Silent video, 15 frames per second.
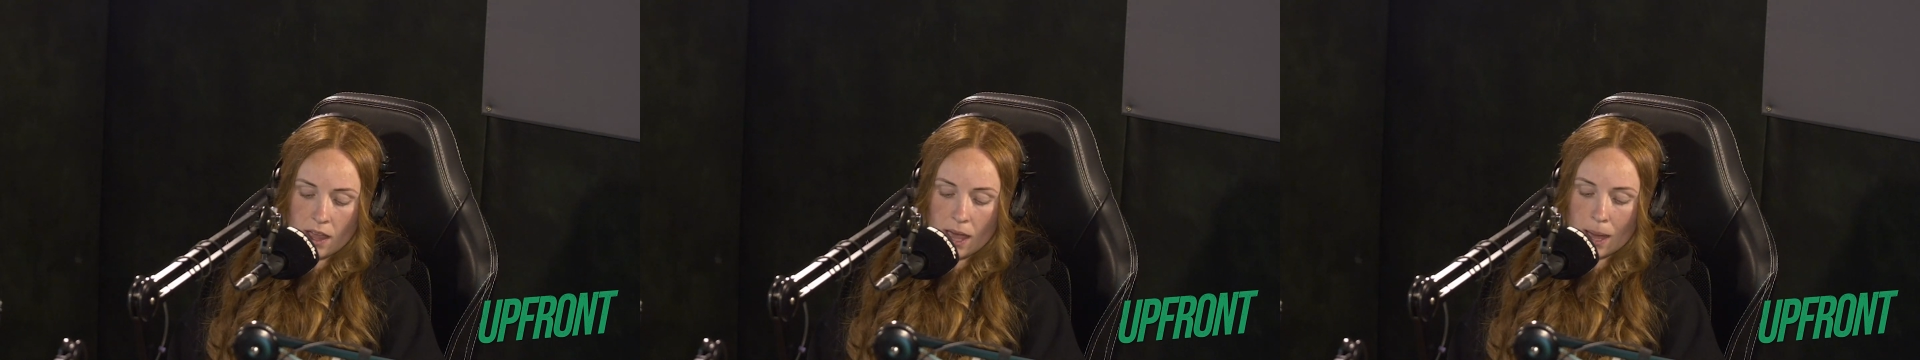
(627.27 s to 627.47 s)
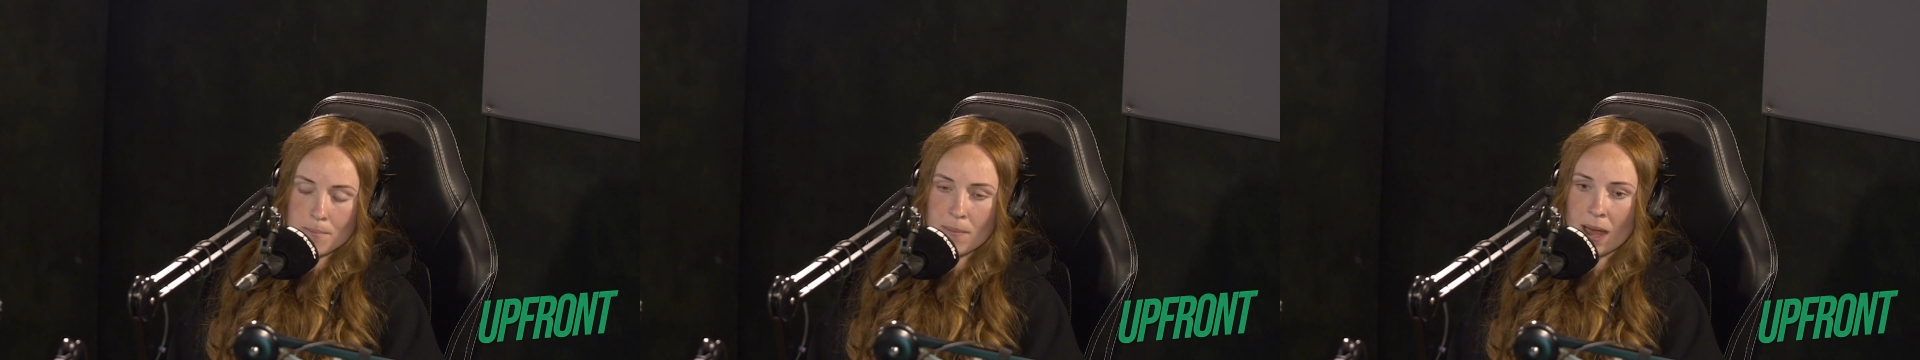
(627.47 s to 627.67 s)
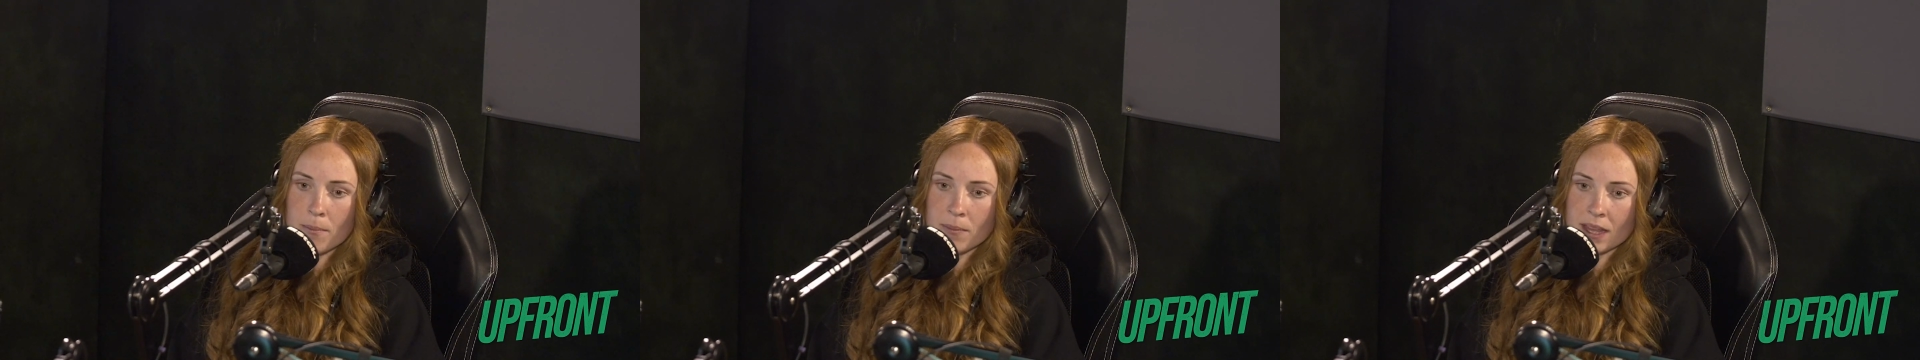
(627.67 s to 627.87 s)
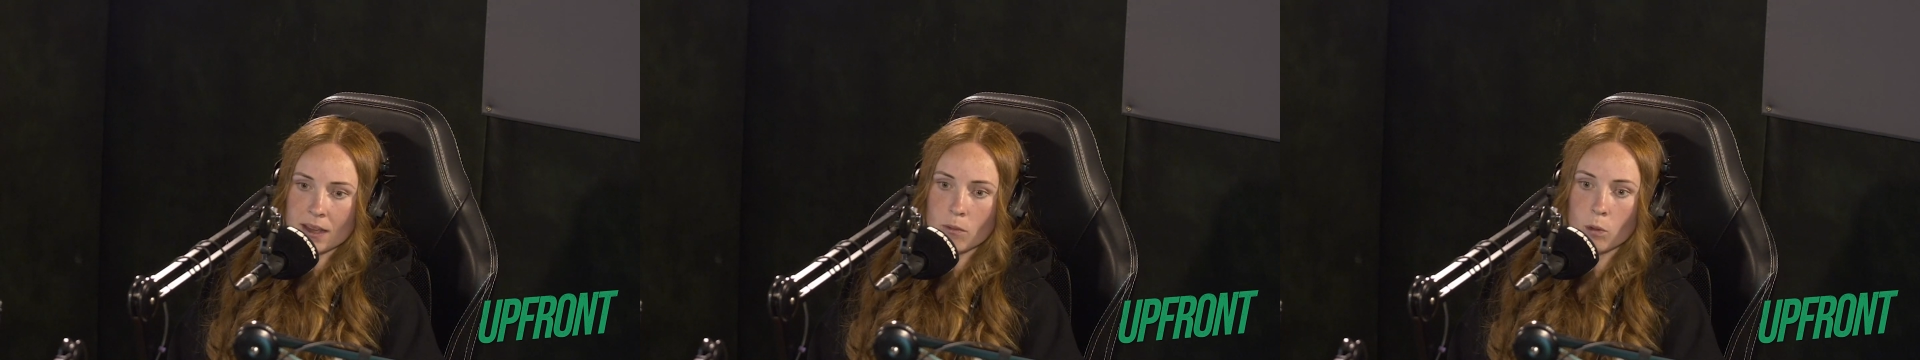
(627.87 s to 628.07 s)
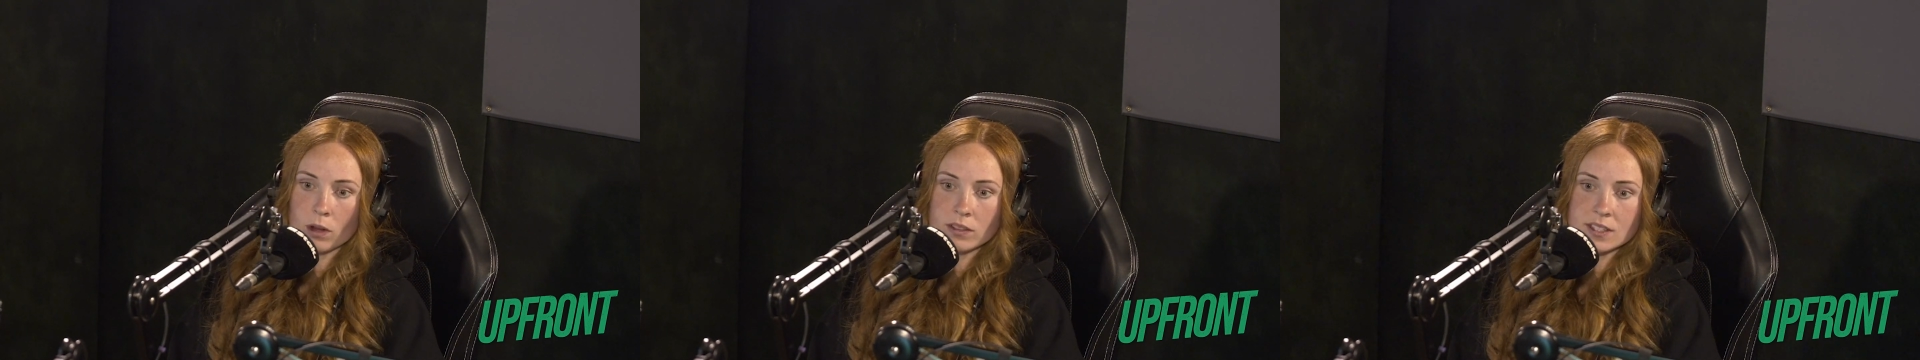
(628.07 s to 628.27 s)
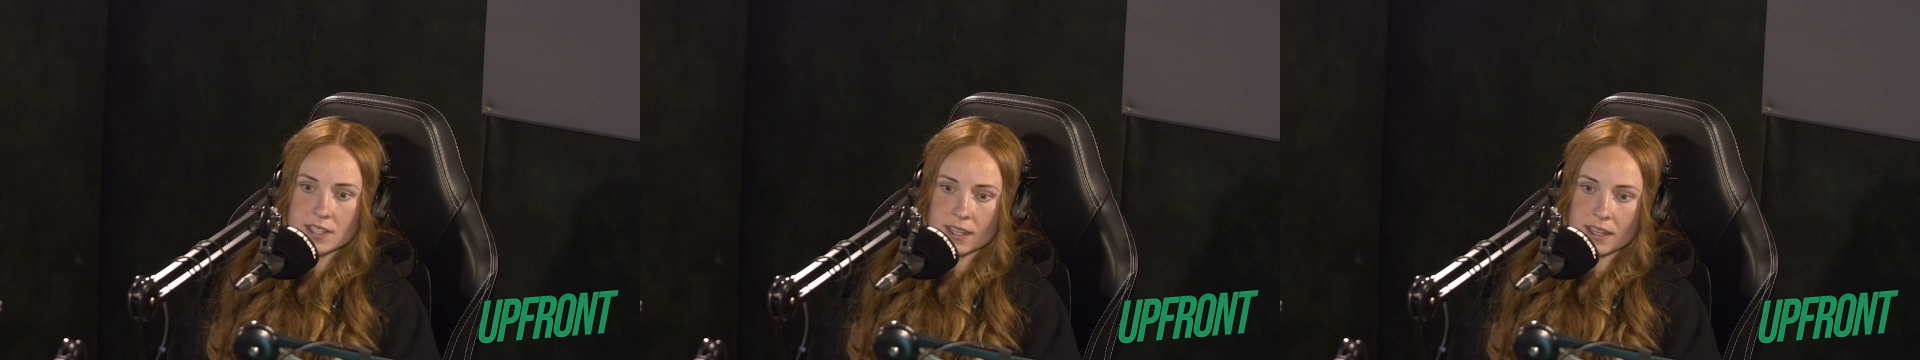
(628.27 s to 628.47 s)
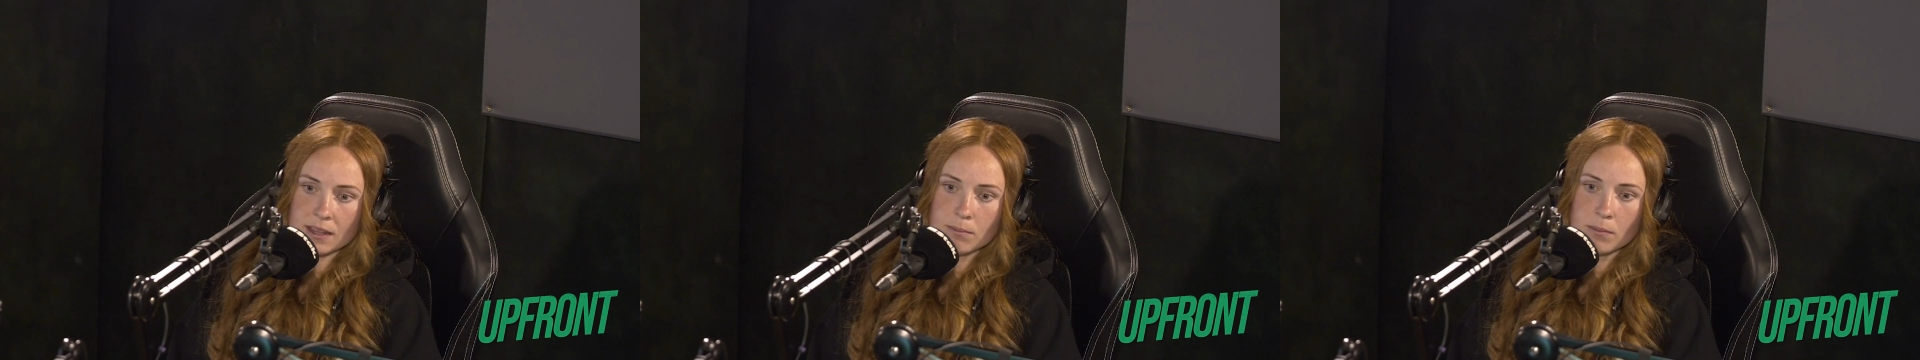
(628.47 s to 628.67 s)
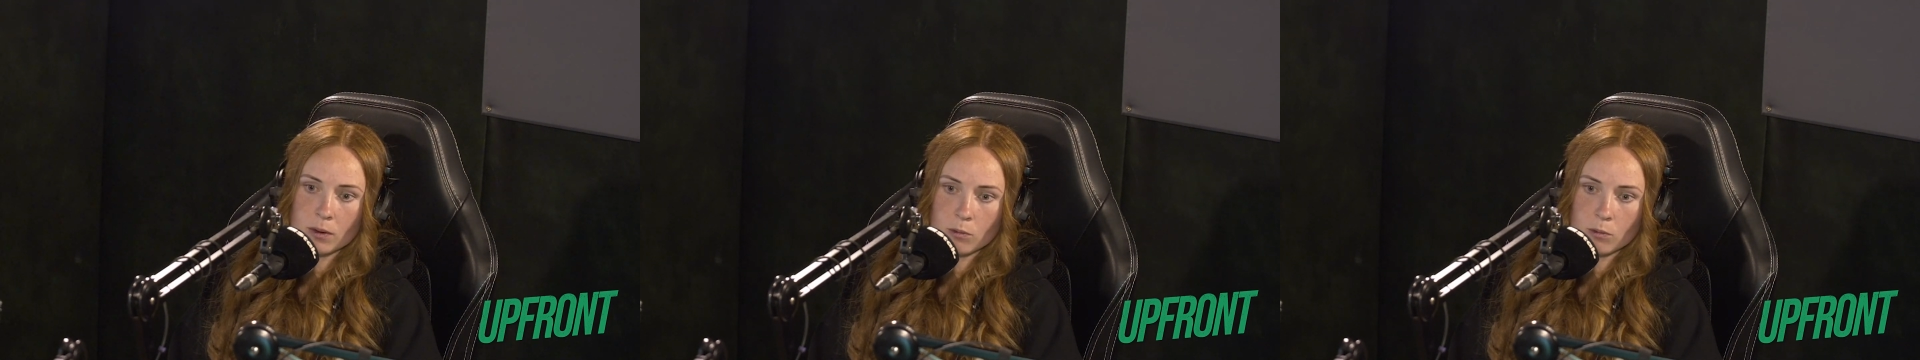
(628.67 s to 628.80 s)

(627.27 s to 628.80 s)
and met me at one team